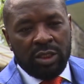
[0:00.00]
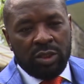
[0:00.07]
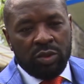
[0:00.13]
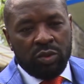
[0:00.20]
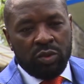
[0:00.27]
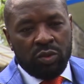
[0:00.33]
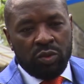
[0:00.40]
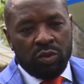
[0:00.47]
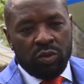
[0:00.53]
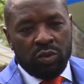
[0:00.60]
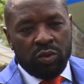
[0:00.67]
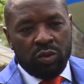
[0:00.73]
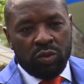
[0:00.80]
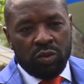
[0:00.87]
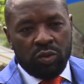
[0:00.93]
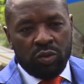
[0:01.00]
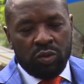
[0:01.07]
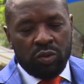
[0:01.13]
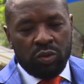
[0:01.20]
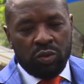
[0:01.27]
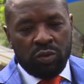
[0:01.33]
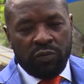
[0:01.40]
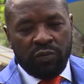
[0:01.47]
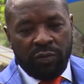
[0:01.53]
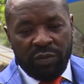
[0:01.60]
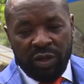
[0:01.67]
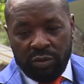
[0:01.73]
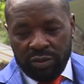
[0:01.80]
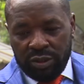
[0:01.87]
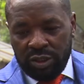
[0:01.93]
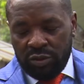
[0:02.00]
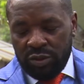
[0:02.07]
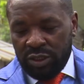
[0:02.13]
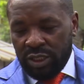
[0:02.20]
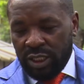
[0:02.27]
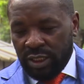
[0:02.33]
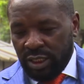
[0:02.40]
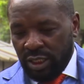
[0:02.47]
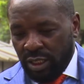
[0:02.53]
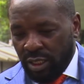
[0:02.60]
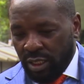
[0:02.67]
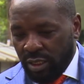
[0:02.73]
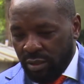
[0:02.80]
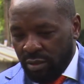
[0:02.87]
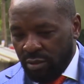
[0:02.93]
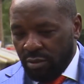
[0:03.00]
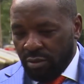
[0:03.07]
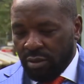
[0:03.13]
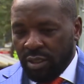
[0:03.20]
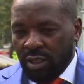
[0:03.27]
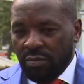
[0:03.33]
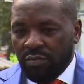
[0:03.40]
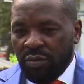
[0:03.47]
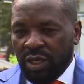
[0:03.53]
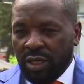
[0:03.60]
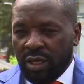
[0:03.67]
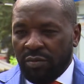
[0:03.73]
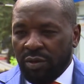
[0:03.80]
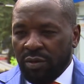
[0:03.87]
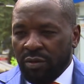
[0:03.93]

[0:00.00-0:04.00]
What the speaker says: from the constituency until B Club,